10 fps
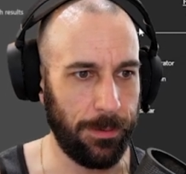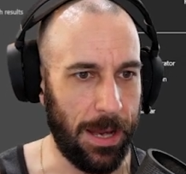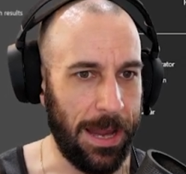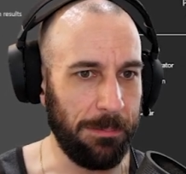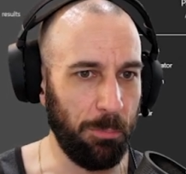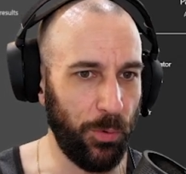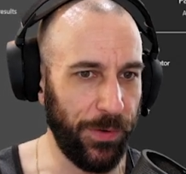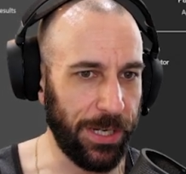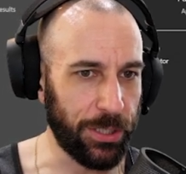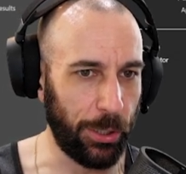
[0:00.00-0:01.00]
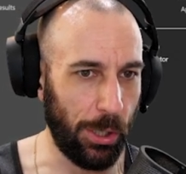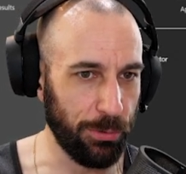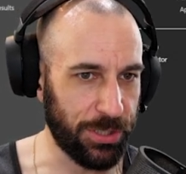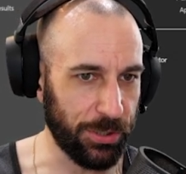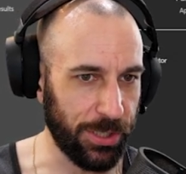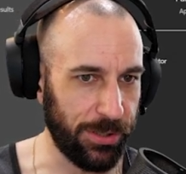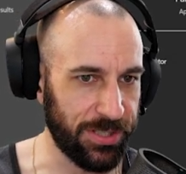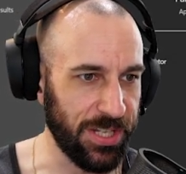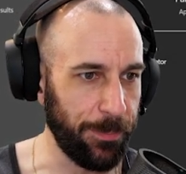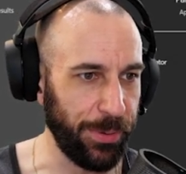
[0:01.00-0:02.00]
and moving it closer to the
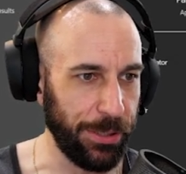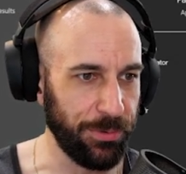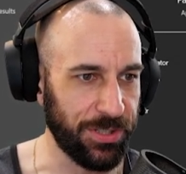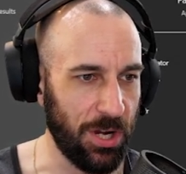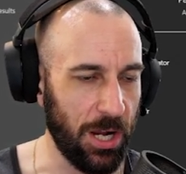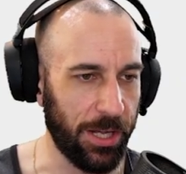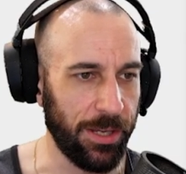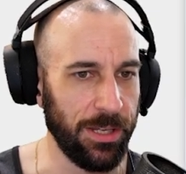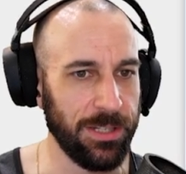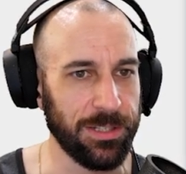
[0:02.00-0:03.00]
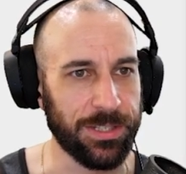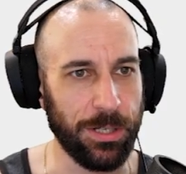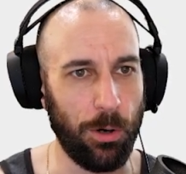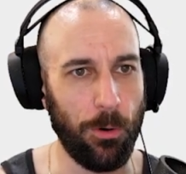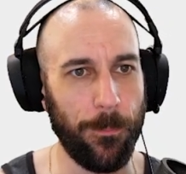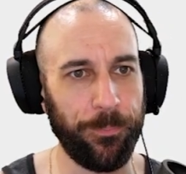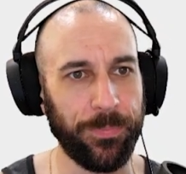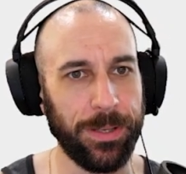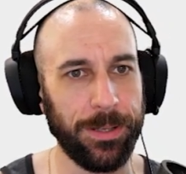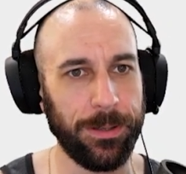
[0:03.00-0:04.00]
CPU socket. So
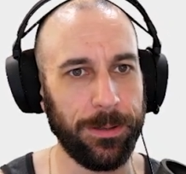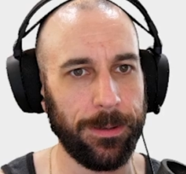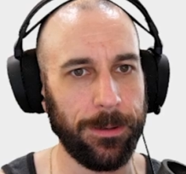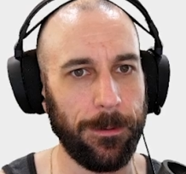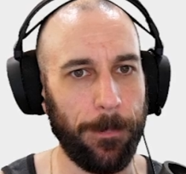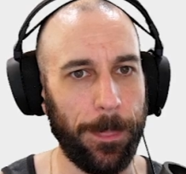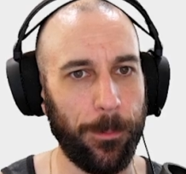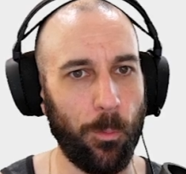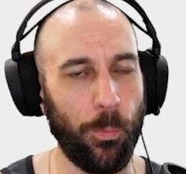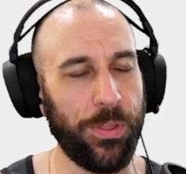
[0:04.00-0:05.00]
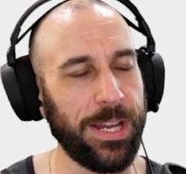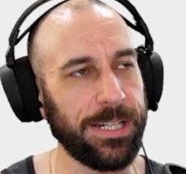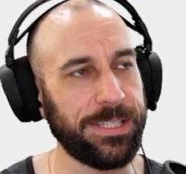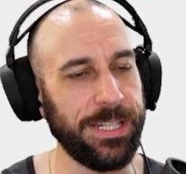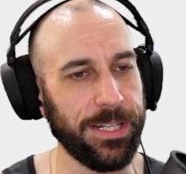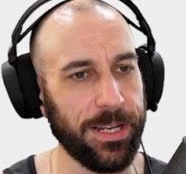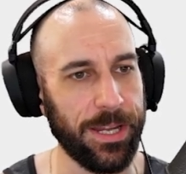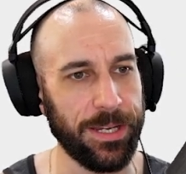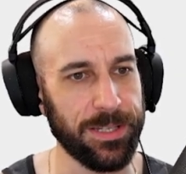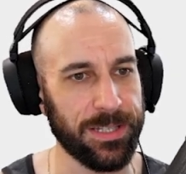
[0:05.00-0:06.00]
the idea
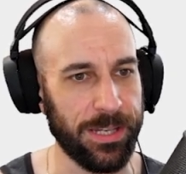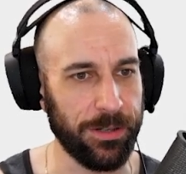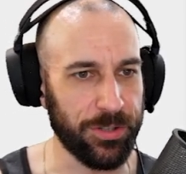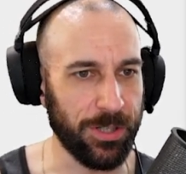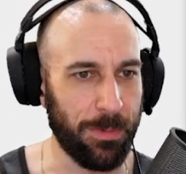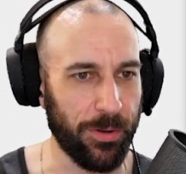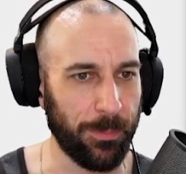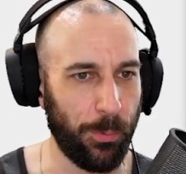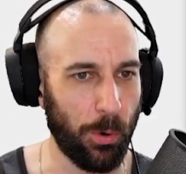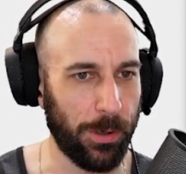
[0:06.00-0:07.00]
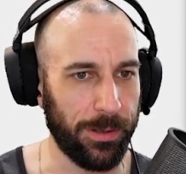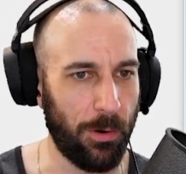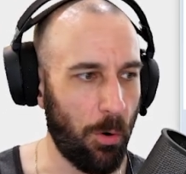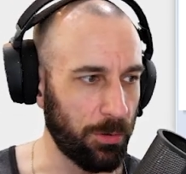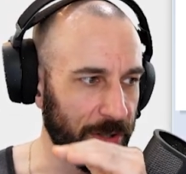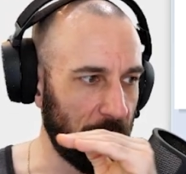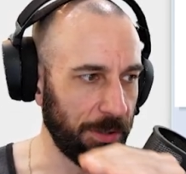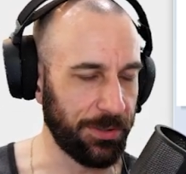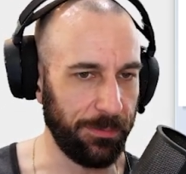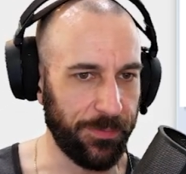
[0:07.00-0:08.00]
is here's your motherboard,
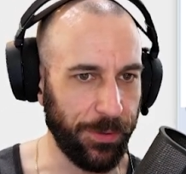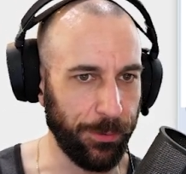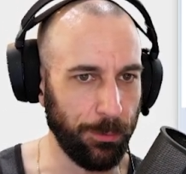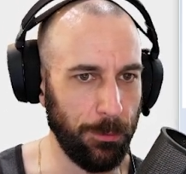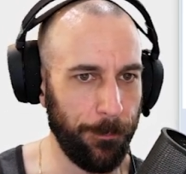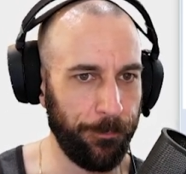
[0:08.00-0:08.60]
horizontal view,